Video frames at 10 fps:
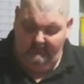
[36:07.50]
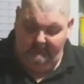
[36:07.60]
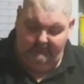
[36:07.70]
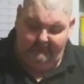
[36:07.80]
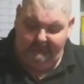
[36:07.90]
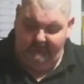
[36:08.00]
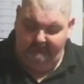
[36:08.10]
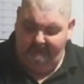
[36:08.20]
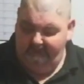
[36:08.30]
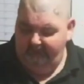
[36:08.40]
you see
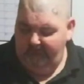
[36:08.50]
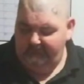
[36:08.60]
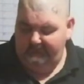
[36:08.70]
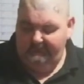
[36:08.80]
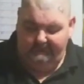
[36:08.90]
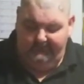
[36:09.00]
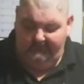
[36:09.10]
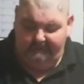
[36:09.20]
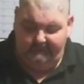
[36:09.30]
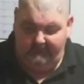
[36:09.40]
professional
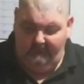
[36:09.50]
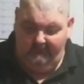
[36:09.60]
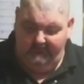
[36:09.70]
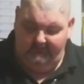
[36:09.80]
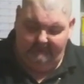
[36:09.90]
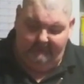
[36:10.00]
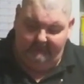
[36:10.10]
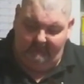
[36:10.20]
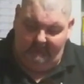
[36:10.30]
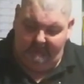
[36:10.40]
chefs going at
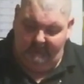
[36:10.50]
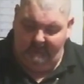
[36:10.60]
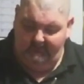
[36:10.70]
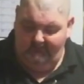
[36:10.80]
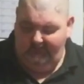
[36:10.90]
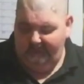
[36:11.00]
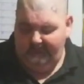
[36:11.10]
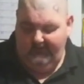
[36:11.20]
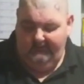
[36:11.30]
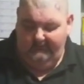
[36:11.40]
this like 90 miles
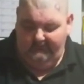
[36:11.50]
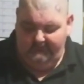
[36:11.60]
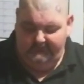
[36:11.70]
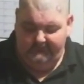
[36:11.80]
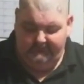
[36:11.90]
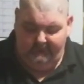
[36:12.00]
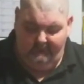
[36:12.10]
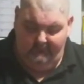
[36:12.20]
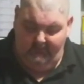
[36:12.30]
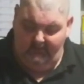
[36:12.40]
an hour. They're just
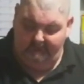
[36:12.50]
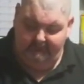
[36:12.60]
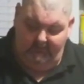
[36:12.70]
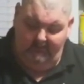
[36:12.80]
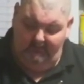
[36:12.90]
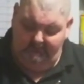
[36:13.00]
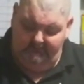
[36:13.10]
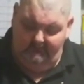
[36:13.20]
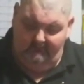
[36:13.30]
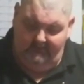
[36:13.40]
showing off.
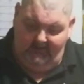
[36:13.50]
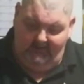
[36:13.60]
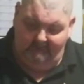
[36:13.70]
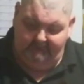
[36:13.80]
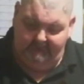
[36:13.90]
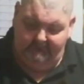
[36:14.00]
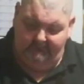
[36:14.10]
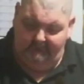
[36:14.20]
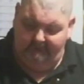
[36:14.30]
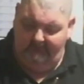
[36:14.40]
You don't have to do
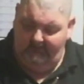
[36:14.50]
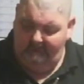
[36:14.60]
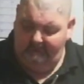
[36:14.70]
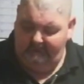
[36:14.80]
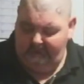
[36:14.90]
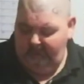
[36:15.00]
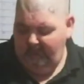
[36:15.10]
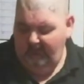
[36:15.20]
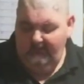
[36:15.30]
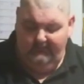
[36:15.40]
it fast.
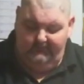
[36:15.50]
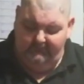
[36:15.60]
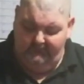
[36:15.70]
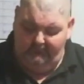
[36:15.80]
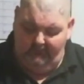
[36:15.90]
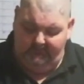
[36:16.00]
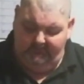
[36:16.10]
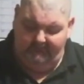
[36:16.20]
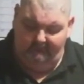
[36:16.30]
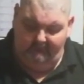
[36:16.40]
You just want to
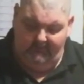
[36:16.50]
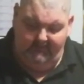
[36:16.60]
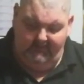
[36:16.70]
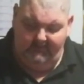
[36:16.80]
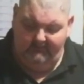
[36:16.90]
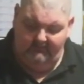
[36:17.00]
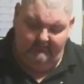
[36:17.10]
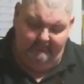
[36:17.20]
get the right angle